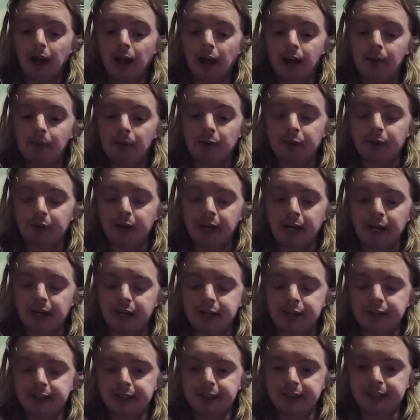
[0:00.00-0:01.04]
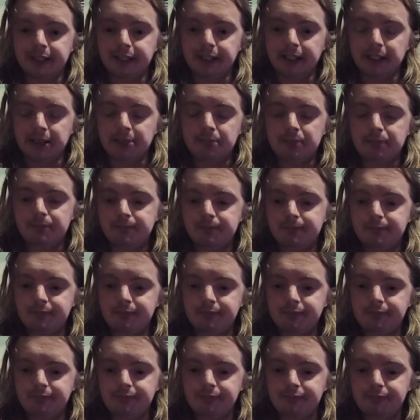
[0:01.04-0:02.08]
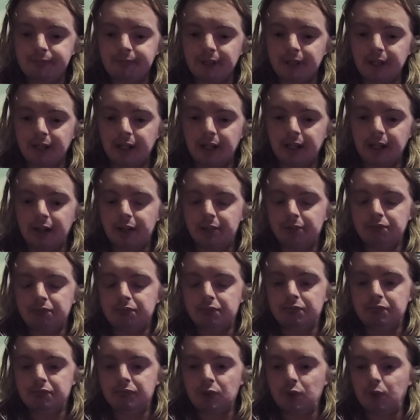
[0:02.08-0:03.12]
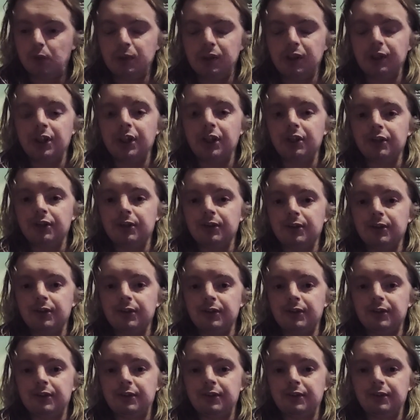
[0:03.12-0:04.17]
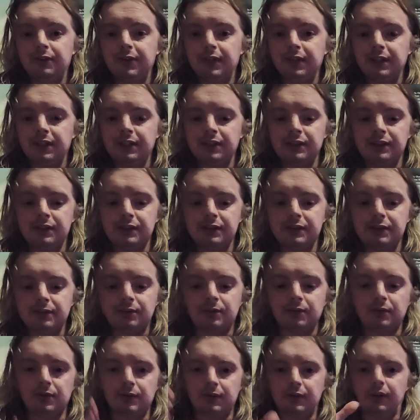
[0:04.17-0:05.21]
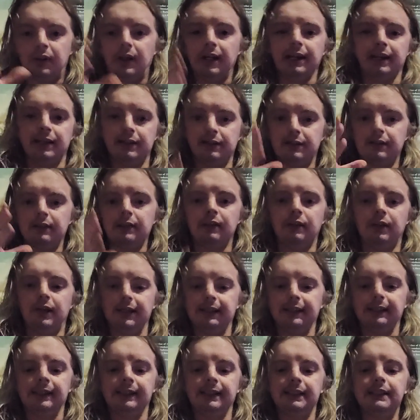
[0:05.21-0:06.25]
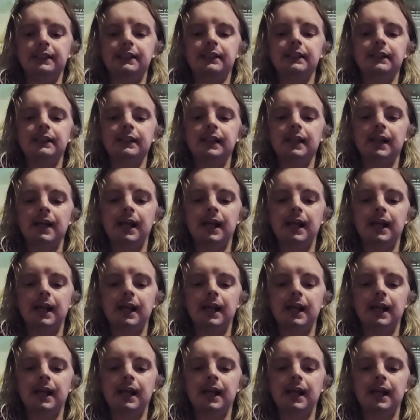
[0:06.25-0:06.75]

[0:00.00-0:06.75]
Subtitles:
And what I actually did, and I normally don't do this to figures like this,